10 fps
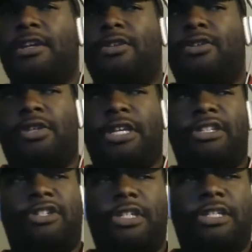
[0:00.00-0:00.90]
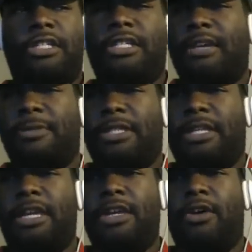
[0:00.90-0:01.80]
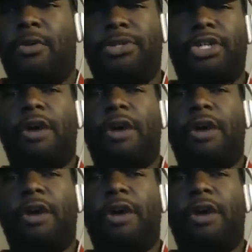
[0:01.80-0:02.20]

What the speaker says: it's just the same as the Neo, but y'all were